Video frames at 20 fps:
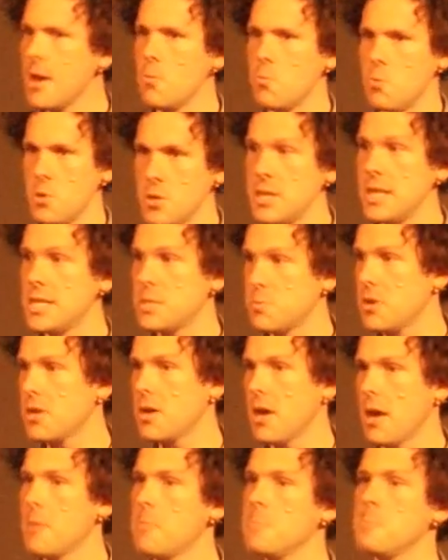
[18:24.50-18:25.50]
will need to
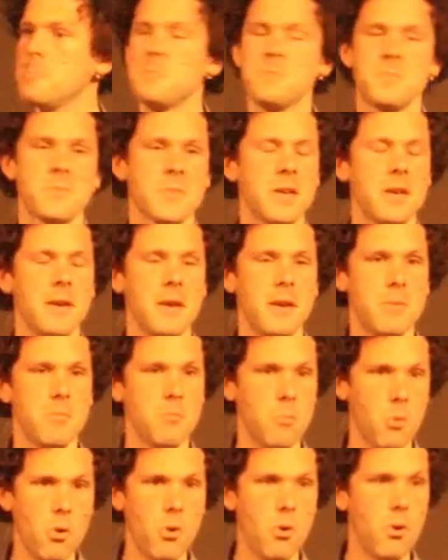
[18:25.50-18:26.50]
become
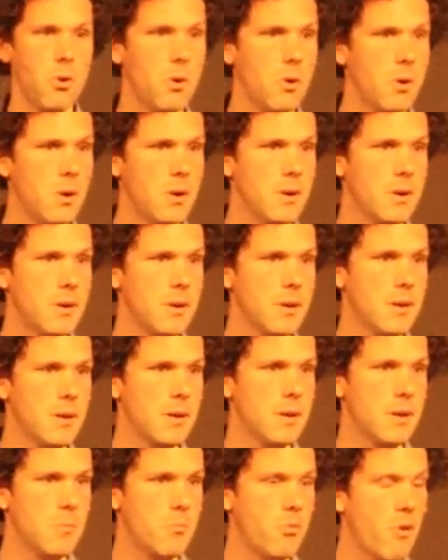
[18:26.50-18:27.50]
more
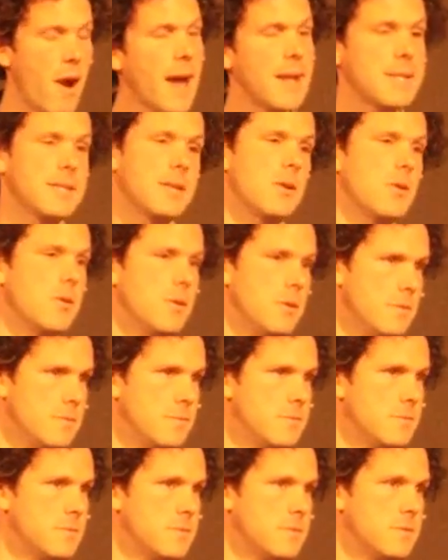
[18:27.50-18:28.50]
practical
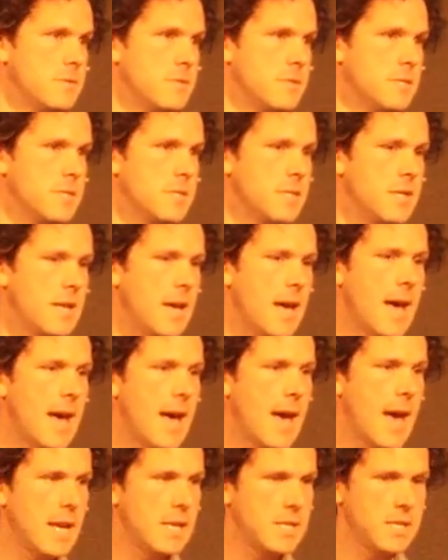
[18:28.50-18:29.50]
uh,
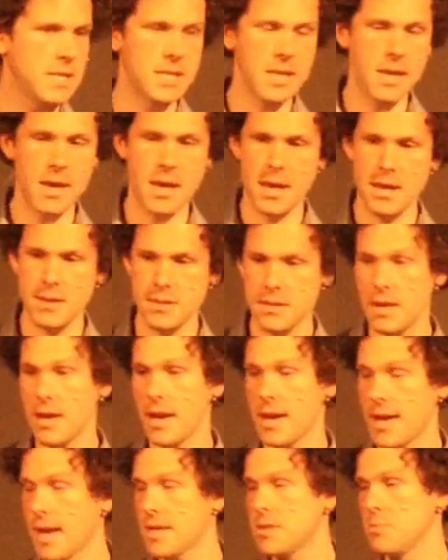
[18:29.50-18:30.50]
and, uh,
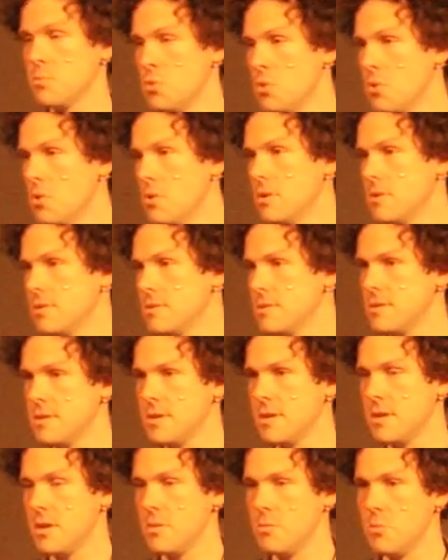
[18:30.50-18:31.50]
I guess, more,
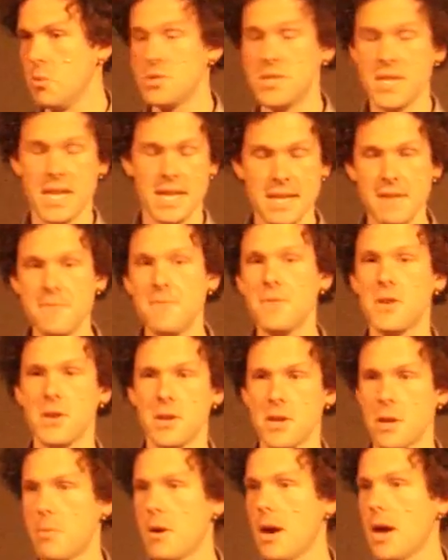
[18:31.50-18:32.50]
more
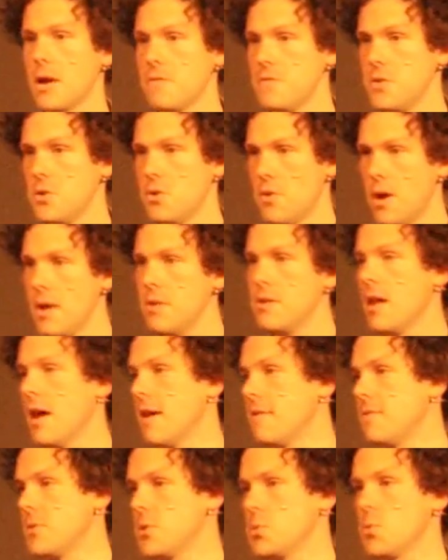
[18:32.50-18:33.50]
significant a part of your own
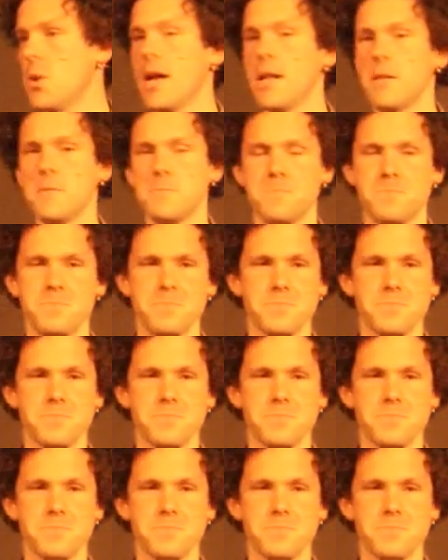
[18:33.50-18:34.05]
life as well.